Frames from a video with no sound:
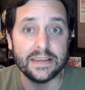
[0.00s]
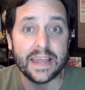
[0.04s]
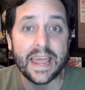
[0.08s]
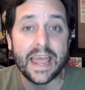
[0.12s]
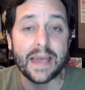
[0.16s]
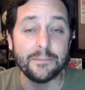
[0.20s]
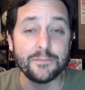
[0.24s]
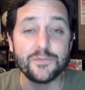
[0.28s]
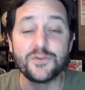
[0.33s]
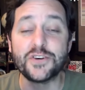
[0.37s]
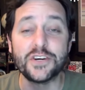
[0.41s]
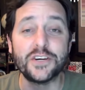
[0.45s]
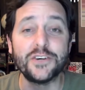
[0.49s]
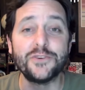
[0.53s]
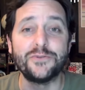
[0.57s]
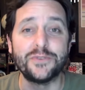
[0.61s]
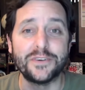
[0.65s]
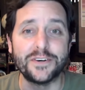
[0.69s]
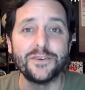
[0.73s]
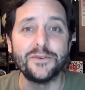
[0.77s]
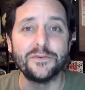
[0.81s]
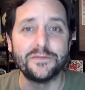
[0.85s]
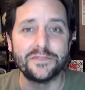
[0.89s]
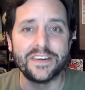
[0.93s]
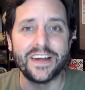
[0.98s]
damn
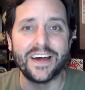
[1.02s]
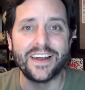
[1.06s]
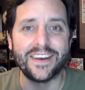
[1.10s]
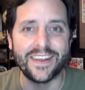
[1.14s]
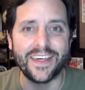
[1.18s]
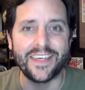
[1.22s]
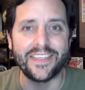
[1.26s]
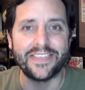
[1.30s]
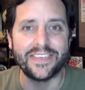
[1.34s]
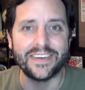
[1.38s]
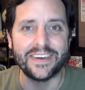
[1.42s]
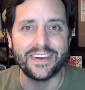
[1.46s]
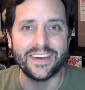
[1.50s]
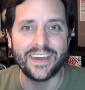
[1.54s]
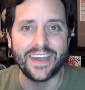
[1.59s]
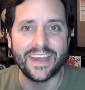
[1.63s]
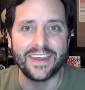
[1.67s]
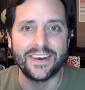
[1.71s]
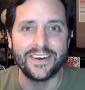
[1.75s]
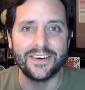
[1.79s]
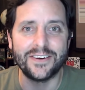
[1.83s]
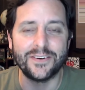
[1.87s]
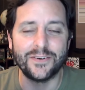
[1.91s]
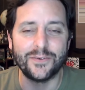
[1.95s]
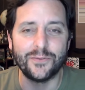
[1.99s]
children who've done nothing
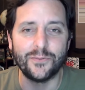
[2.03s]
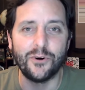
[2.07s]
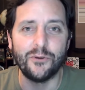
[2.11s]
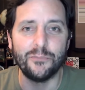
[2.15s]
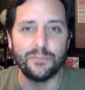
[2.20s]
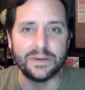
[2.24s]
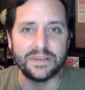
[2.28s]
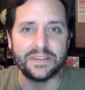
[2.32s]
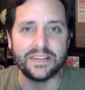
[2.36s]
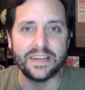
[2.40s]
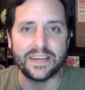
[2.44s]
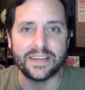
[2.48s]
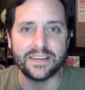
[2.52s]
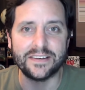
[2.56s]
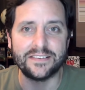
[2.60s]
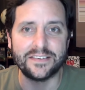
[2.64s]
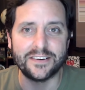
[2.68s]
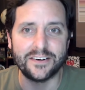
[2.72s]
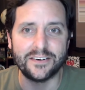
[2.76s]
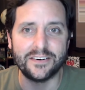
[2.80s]
and won't be taken